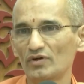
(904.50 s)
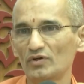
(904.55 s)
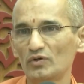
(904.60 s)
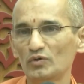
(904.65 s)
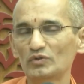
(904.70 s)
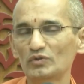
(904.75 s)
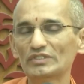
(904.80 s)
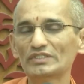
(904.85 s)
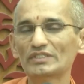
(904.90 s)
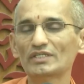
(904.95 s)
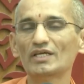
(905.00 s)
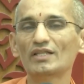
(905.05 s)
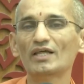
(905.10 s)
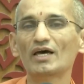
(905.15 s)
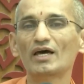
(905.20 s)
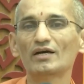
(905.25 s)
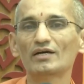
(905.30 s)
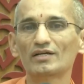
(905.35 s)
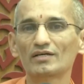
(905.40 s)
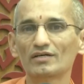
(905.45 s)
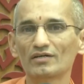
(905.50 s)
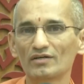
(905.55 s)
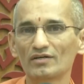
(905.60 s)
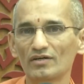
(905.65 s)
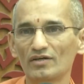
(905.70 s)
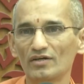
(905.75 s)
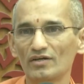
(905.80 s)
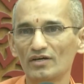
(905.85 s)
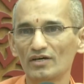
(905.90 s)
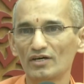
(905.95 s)
don't say that.
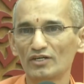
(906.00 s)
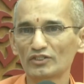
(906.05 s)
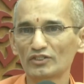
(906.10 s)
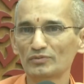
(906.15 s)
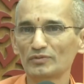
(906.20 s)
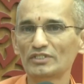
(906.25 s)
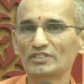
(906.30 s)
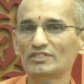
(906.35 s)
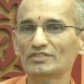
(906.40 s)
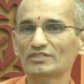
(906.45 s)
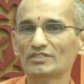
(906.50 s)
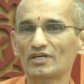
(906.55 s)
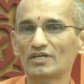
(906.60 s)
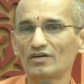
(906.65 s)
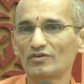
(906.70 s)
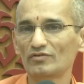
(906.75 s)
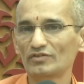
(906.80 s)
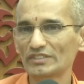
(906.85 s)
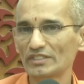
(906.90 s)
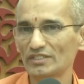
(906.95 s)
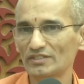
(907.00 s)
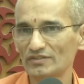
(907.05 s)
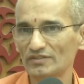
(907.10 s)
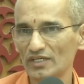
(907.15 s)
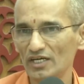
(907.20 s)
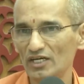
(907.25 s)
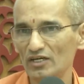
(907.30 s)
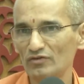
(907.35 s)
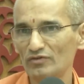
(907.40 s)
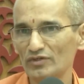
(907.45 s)
Asamanjasa was
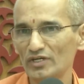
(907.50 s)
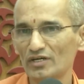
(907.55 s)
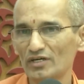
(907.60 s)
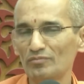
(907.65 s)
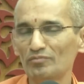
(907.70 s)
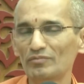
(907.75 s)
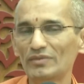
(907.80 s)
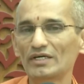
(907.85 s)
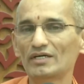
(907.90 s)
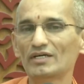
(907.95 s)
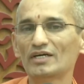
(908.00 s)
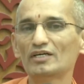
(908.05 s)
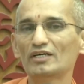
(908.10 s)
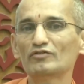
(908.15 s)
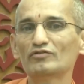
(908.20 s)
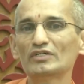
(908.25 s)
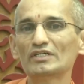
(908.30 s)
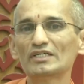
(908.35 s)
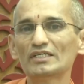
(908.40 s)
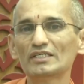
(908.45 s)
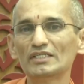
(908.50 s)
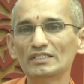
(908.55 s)
exiled for a completely different